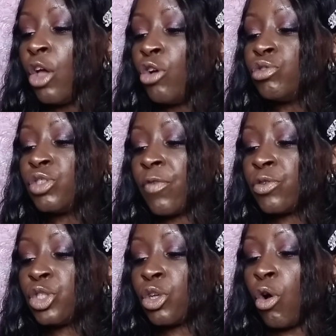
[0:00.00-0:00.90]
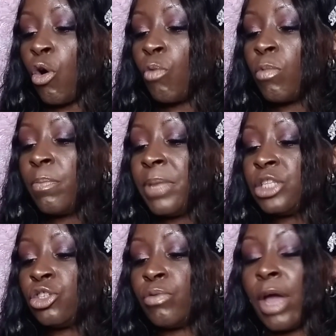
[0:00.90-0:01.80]
whose first goal will be
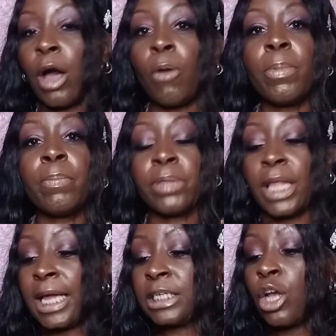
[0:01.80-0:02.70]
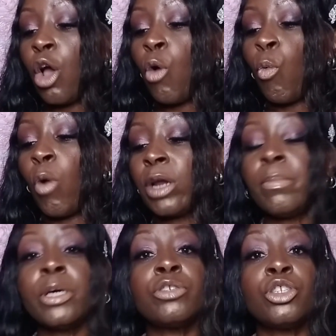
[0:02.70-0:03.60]
to help plant 1
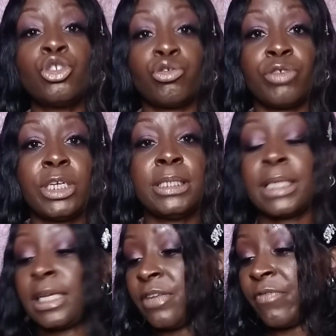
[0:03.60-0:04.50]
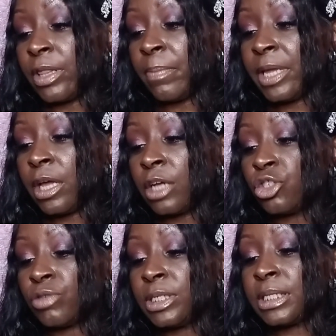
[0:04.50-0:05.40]
million trees in developing
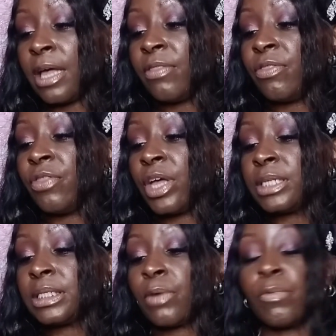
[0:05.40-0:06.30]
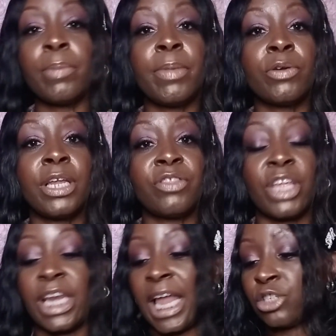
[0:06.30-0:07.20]
countries, thus rebuilding the
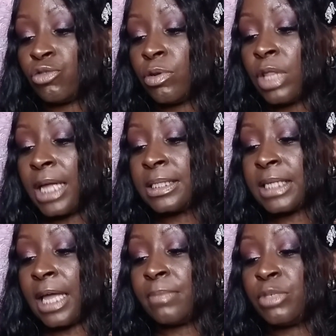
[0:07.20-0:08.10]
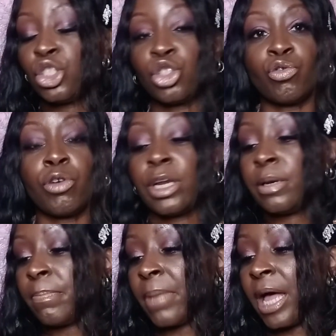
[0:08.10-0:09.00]
natural landscape destroyed
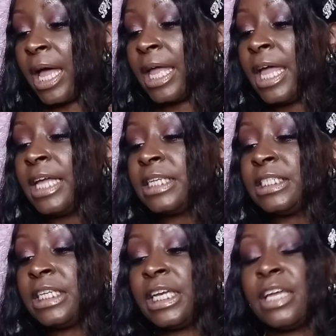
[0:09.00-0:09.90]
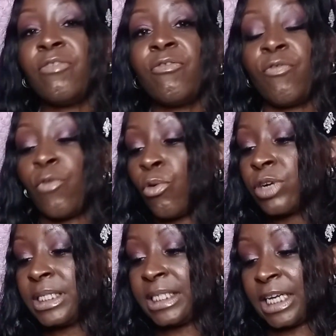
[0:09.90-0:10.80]
by
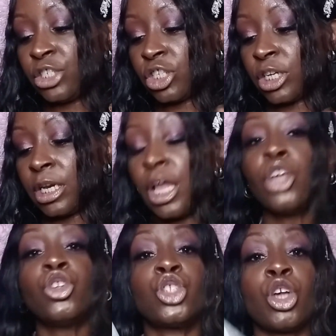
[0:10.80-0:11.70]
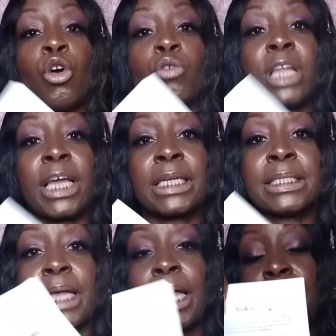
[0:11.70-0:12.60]
deforestation. So like I
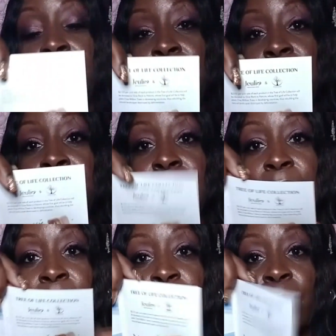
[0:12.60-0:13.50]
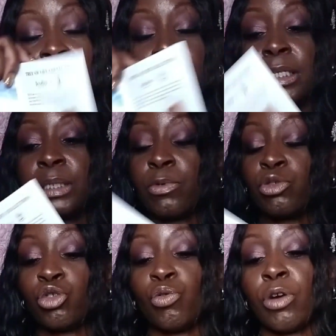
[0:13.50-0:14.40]
said, it says it right in this
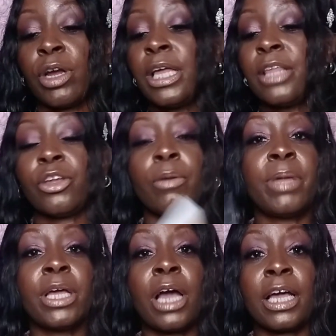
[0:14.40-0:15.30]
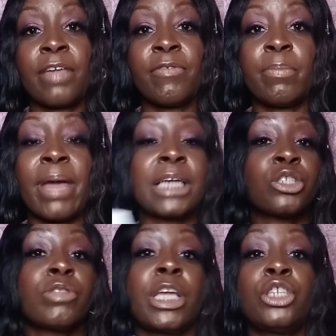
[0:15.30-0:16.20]
brochure. They're big on giving back,
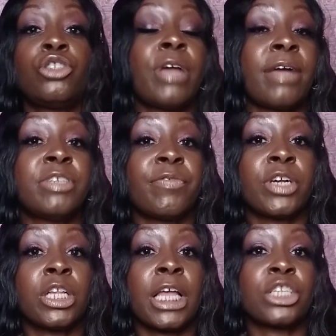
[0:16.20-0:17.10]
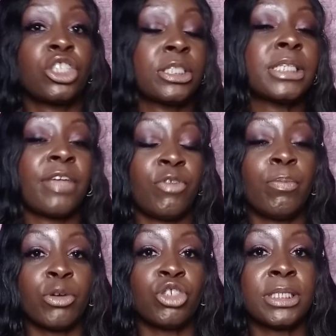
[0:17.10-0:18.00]
so they do have different collections. If you
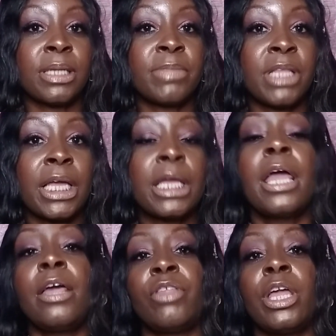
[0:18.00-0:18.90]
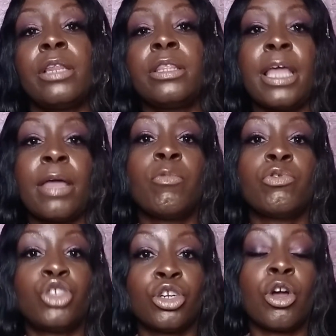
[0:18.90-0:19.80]
purchase something, then they will
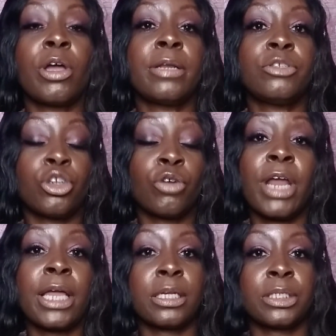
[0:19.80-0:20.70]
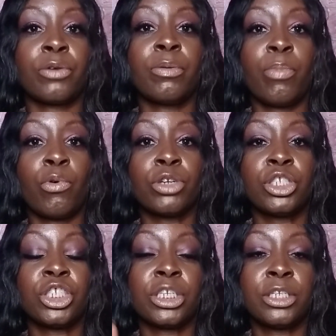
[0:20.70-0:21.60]
donate a certain
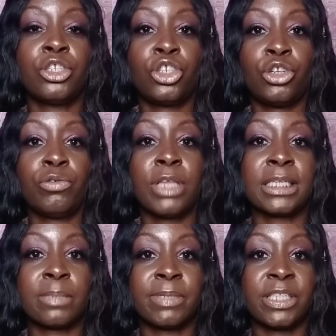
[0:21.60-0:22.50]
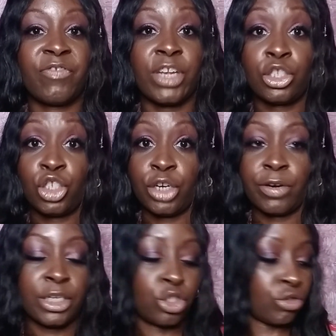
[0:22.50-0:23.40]
portion to that specific
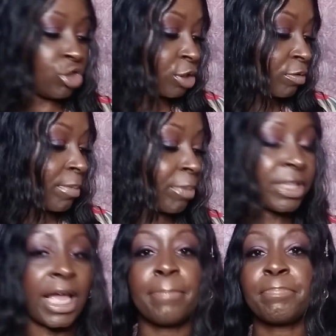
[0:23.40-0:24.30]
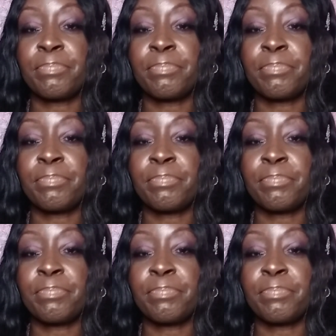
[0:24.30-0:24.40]
charity. So just remember that.